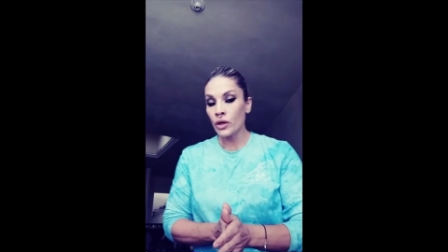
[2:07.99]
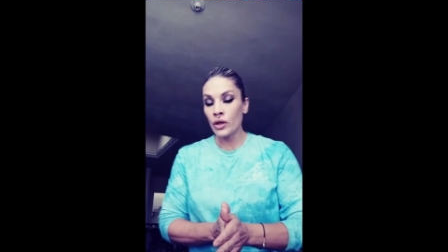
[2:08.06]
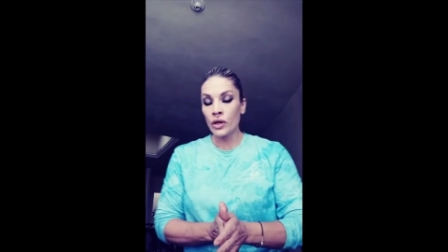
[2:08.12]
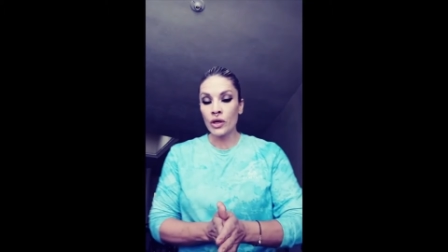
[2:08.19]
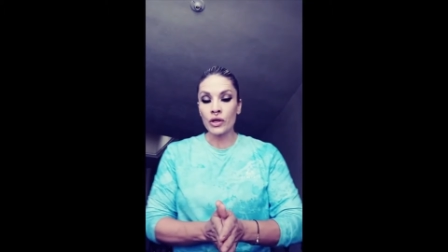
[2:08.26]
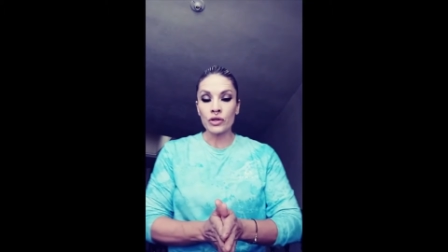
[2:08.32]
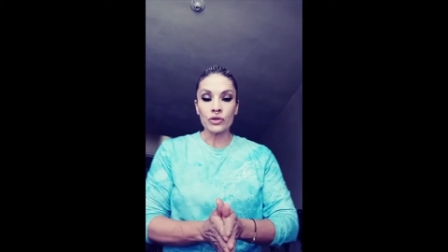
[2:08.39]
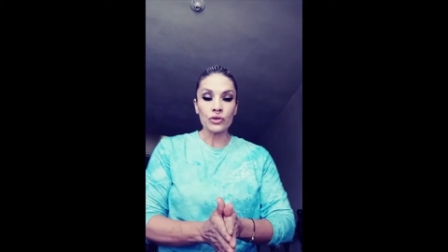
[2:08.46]

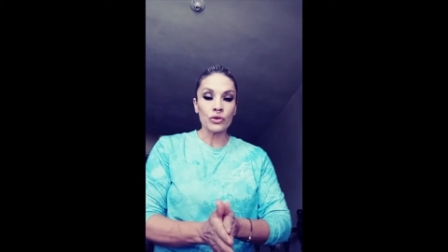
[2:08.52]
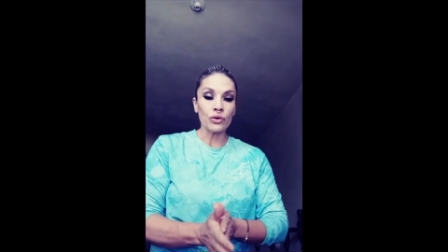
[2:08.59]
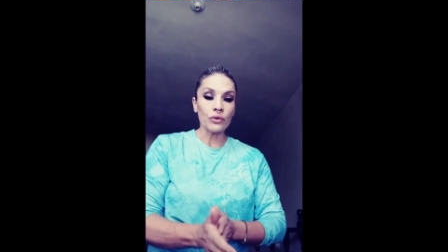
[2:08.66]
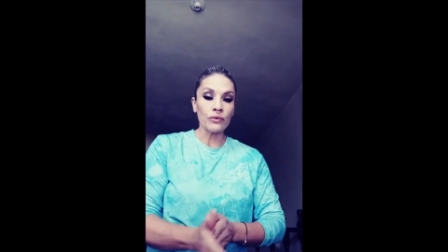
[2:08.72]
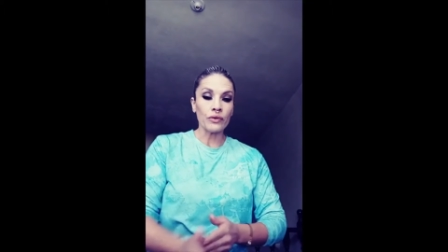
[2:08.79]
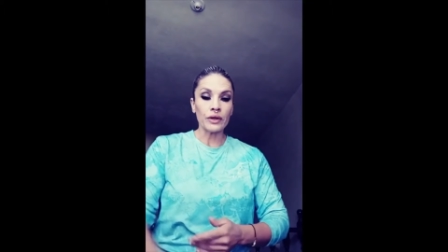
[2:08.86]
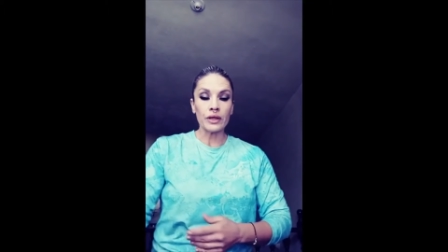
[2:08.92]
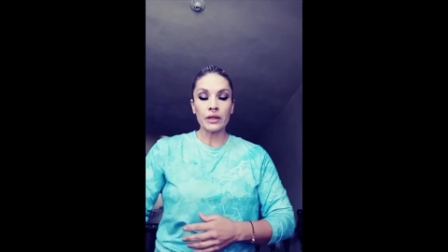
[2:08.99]
And so if I
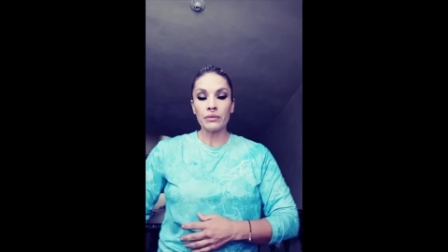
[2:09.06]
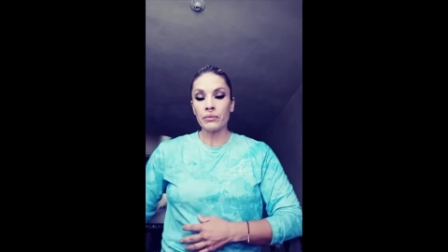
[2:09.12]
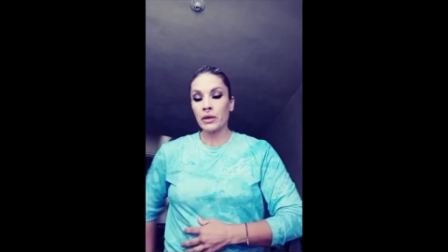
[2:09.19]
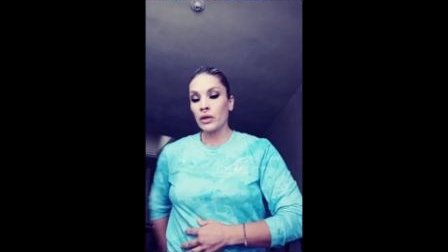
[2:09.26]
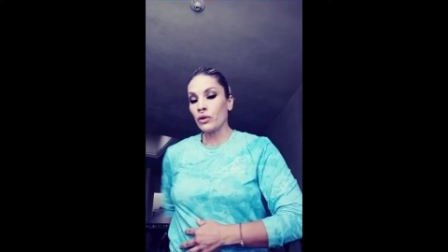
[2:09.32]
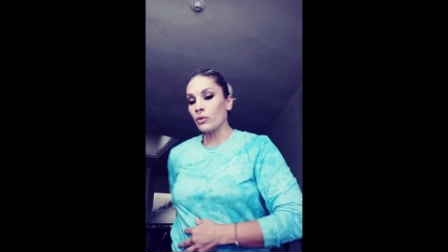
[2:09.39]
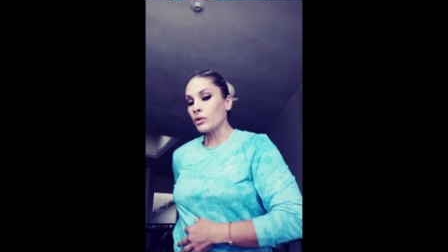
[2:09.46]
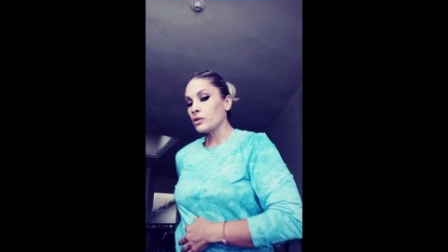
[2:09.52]
did my
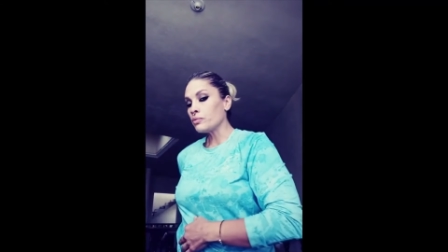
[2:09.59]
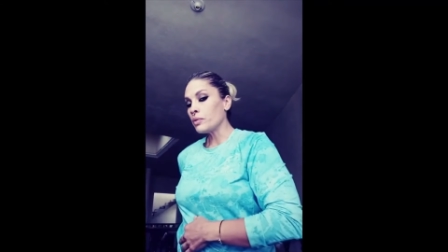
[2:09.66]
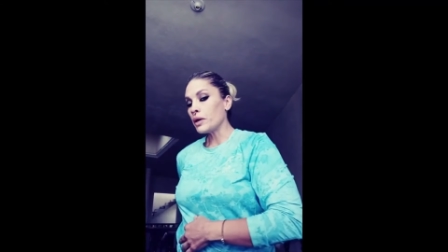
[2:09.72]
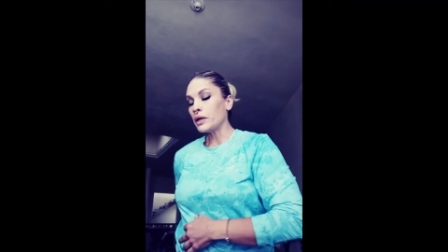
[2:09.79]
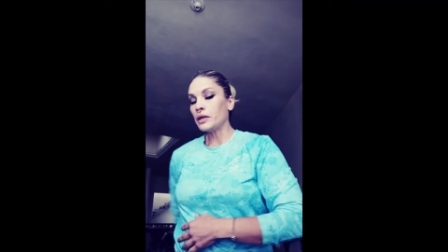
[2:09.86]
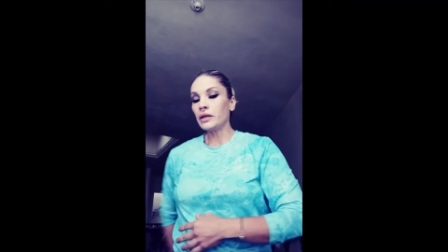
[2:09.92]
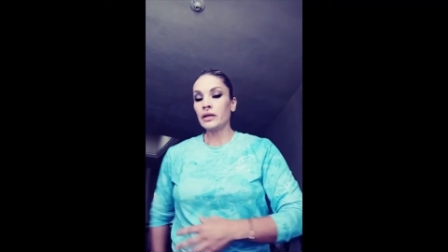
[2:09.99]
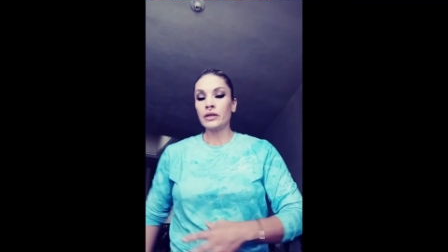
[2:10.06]
lower spine
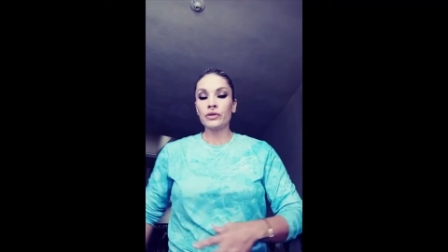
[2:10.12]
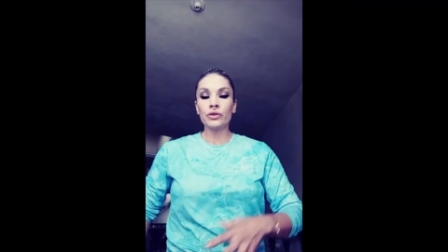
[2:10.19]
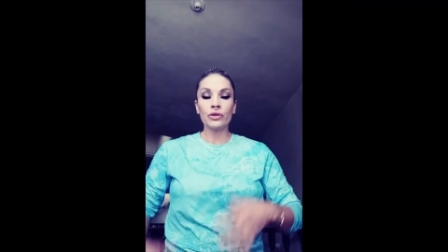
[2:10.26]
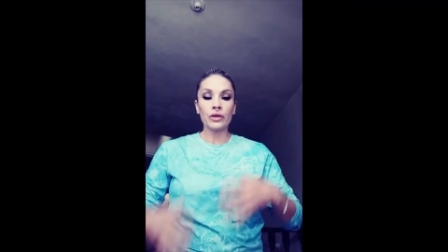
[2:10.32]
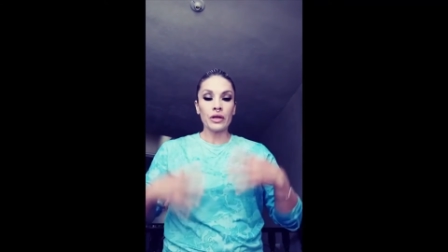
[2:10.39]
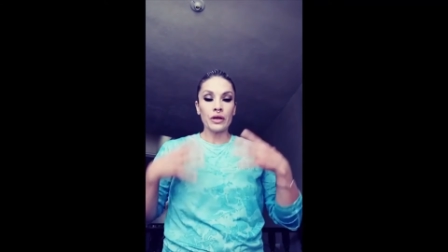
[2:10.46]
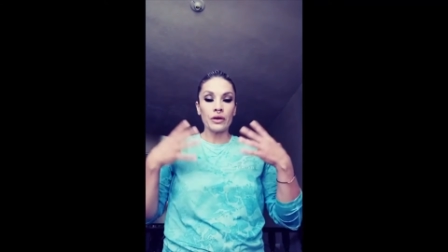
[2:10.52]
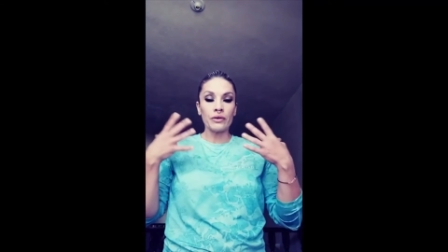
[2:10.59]
and it took
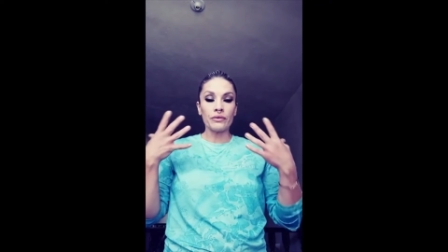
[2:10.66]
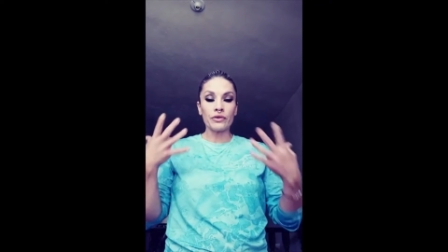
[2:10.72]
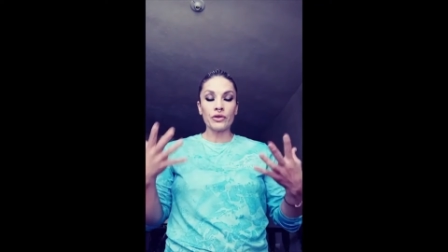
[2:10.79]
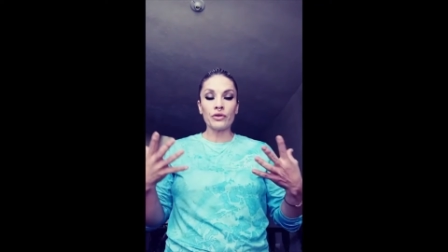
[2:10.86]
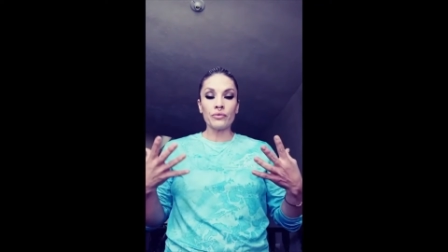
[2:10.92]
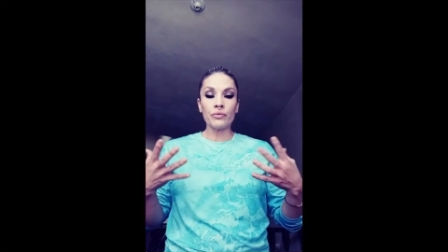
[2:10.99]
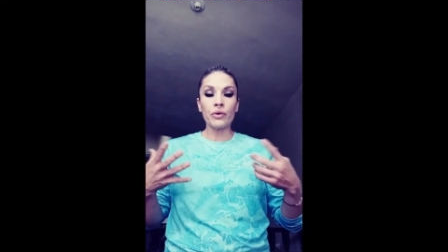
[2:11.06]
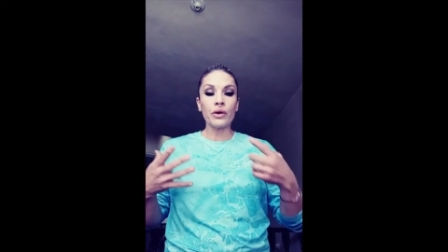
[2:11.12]
care of certain
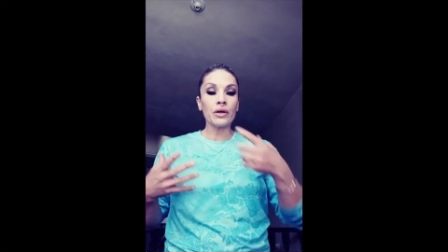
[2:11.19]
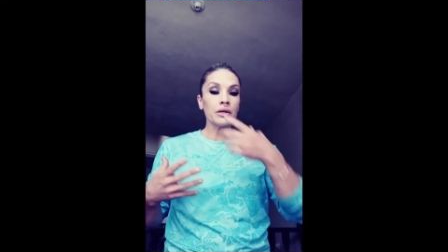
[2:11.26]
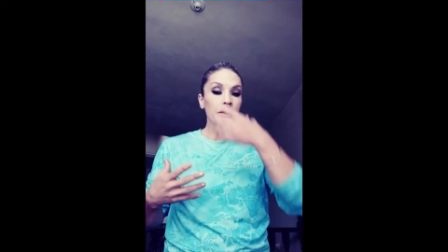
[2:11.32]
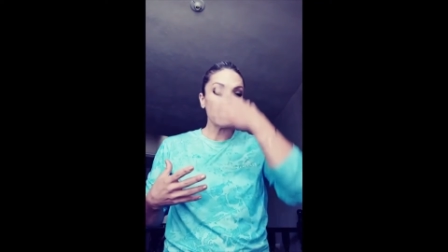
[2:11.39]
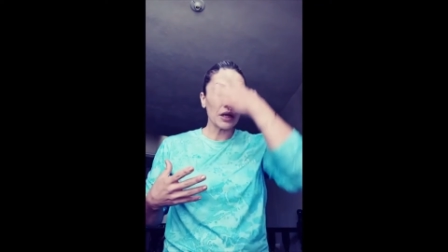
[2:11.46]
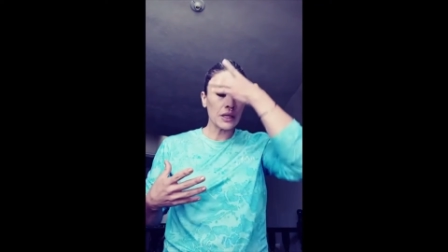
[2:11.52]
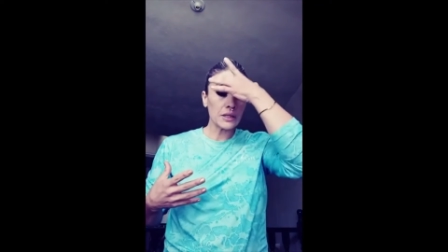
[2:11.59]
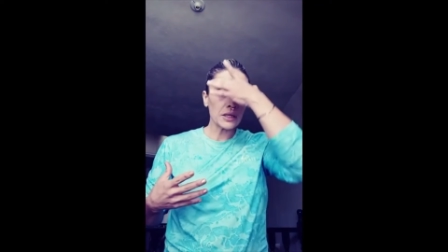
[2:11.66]
parts, it
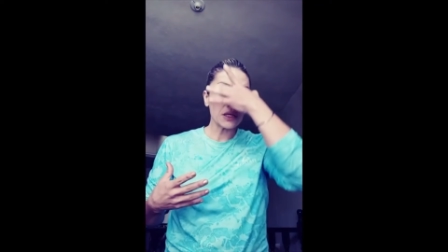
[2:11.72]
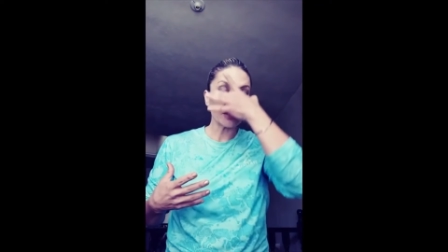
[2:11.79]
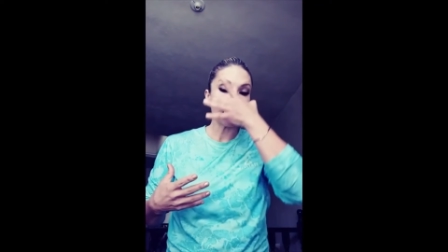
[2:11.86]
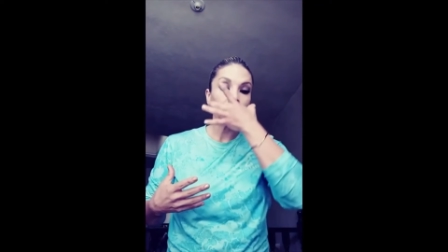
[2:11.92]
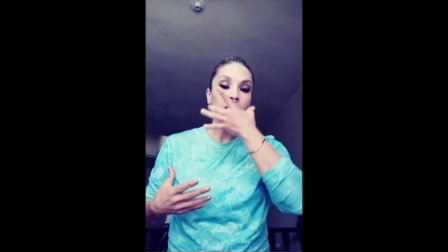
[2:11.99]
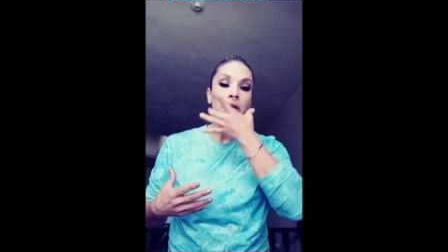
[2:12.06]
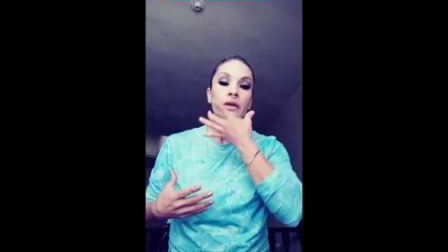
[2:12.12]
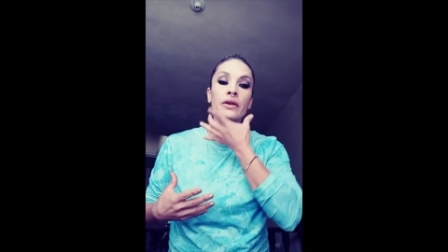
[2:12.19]
has not taken
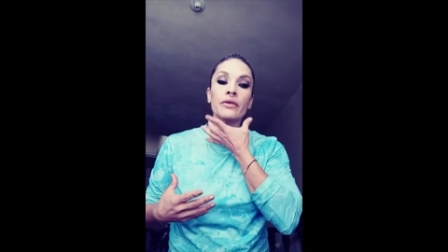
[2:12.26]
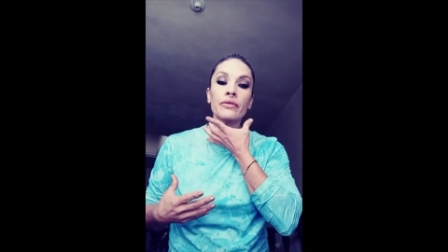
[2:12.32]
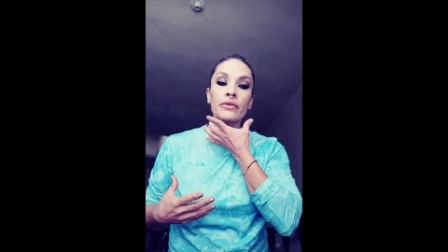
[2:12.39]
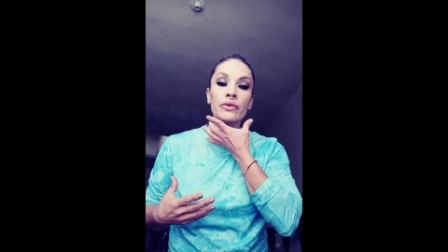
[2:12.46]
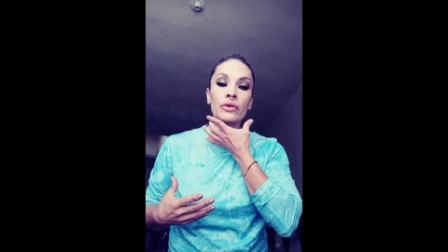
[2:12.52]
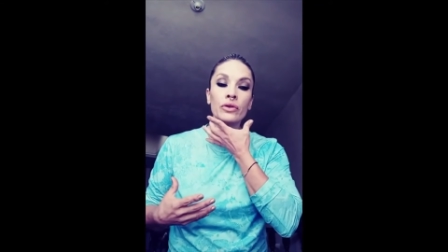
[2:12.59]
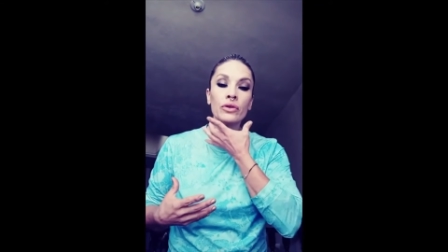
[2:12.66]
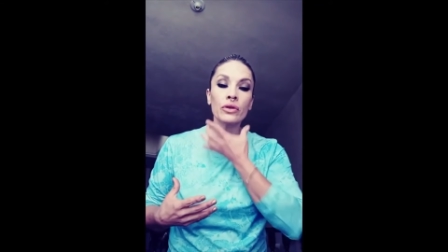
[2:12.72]
care of
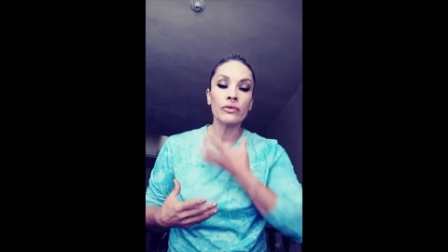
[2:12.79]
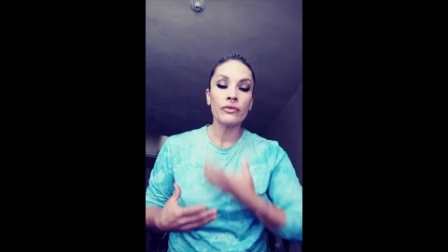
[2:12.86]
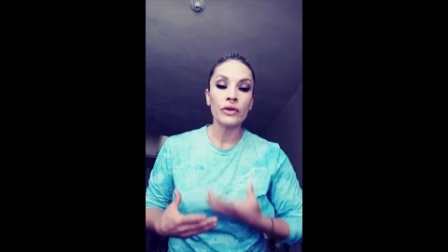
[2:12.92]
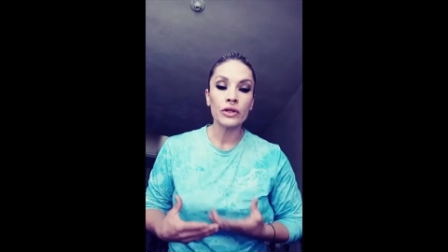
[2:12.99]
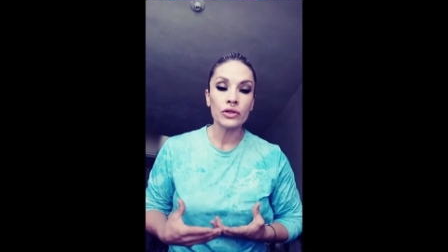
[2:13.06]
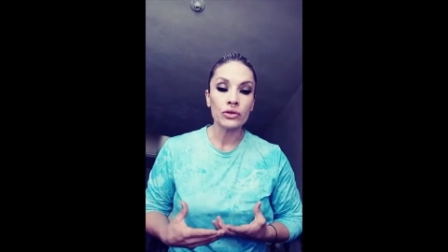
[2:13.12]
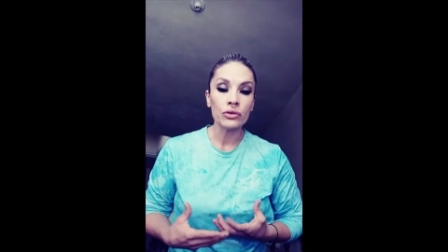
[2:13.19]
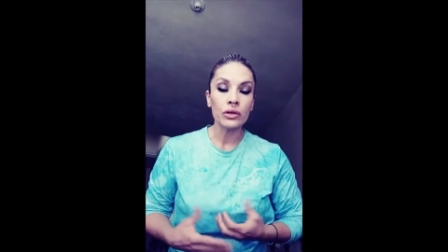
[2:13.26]
the
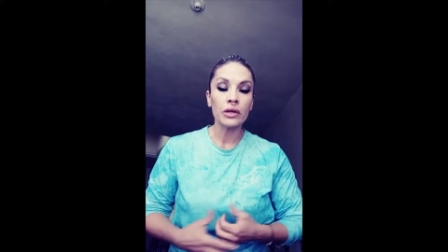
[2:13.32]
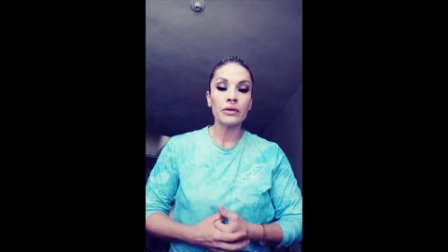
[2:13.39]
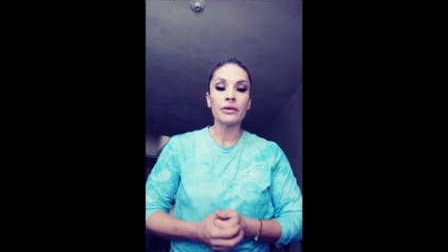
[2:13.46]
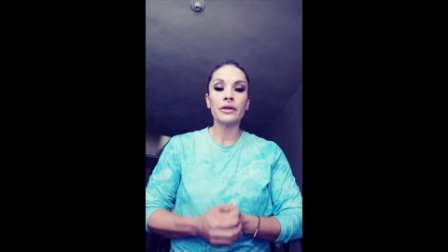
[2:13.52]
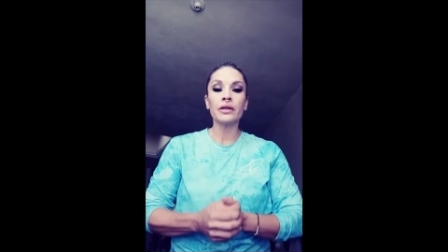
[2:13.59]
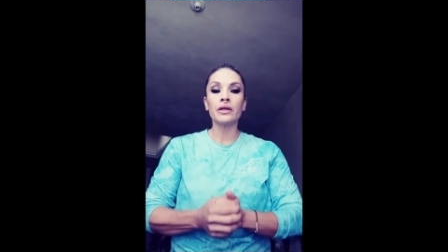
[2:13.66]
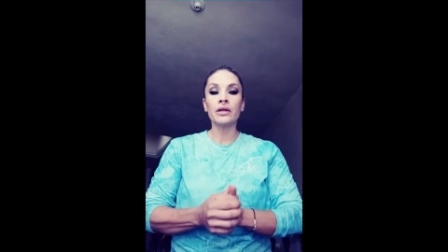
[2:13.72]
facial area.